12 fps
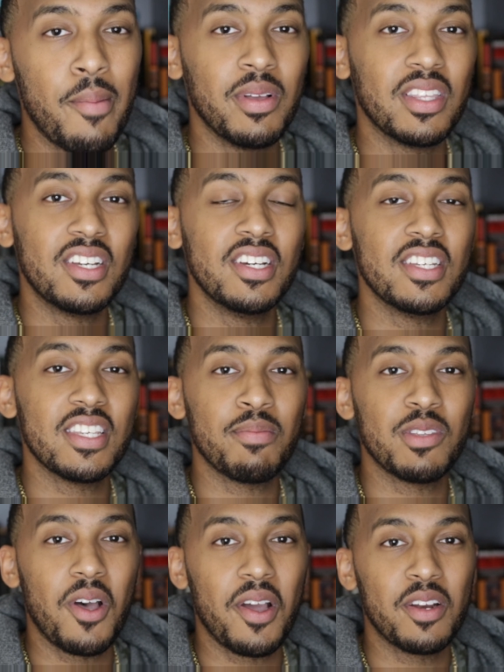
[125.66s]
but the cookies I'm
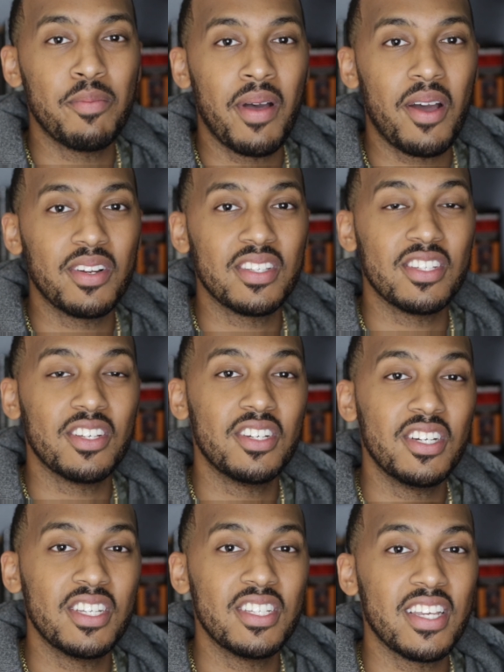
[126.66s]
talking about is the
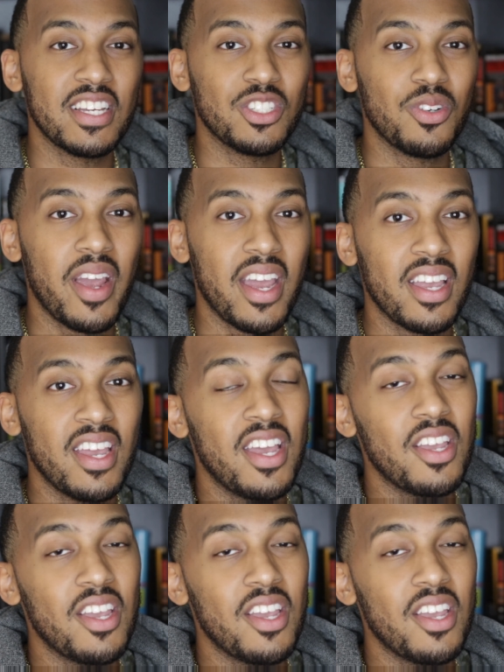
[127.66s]
cookies that track